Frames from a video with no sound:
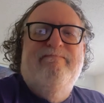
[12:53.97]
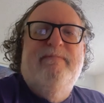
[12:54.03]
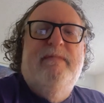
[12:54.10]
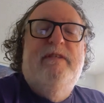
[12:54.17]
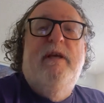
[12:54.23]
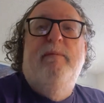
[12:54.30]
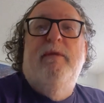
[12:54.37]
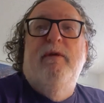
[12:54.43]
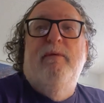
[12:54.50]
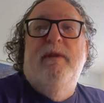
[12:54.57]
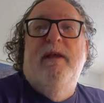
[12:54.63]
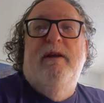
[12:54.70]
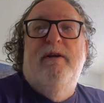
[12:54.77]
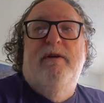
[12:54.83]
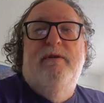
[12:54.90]
Same thing with
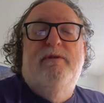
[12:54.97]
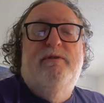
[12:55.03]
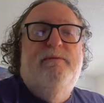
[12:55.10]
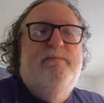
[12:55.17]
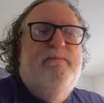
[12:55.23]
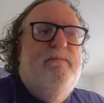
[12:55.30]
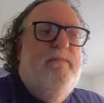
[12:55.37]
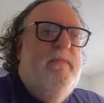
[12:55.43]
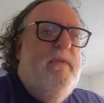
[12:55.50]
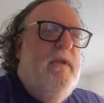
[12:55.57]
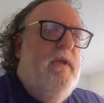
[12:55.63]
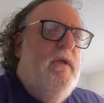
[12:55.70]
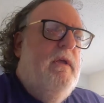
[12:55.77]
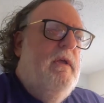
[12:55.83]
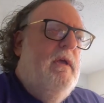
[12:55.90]
editors.
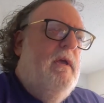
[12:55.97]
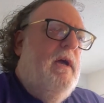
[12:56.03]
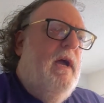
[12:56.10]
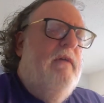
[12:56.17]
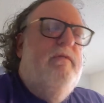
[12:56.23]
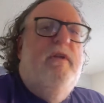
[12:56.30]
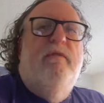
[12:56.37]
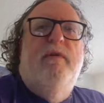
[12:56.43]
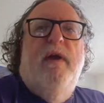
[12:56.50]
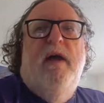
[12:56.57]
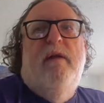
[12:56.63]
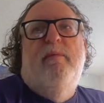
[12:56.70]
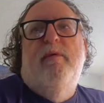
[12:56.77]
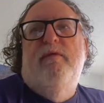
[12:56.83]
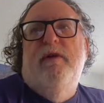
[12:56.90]
I've never had a
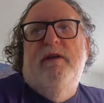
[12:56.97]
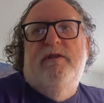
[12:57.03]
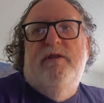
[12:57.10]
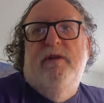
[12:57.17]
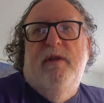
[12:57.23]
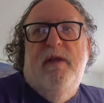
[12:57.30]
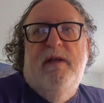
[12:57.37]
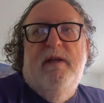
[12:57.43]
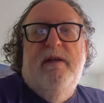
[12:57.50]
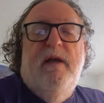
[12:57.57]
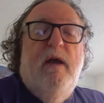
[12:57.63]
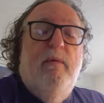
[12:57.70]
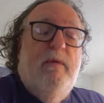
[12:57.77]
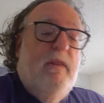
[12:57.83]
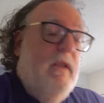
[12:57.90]
professional edit. I
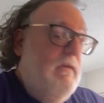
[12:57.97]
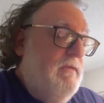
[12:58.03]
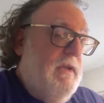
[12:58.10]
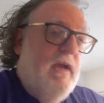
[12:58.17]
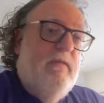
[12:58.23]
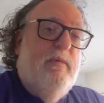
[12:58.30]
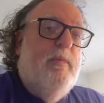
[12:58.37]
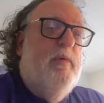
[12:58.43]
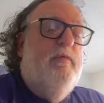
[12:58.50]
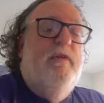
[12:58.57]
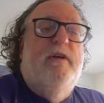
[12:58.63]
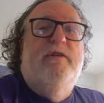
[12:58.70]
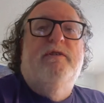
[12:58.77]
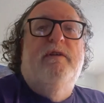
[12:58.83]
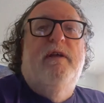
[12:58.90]
would love to have a
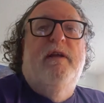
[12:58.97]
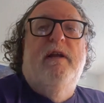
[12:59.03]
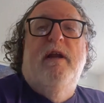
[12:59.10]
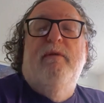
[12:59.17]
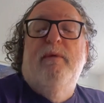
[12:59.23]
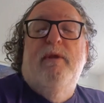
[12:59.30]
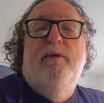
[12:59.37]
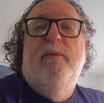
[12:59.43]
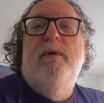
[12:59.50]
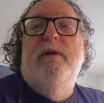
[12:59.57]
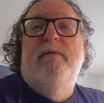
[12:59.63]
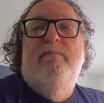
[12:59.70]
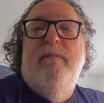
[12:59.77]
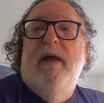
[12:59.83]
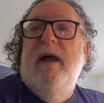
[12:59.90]
professional edit. I really would.
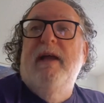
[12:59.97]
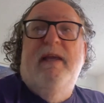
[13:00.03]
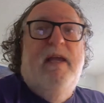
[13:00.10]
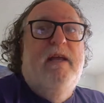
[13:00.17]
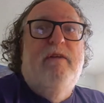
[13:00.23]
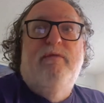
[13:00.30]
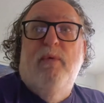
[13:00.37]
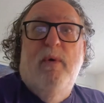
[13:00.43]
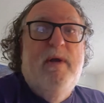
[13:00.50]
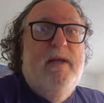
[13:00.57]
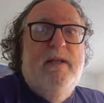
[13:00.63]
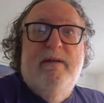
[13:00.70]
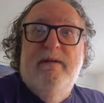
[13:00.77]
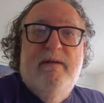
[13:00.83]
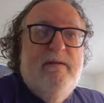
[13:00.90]
I can't afford it.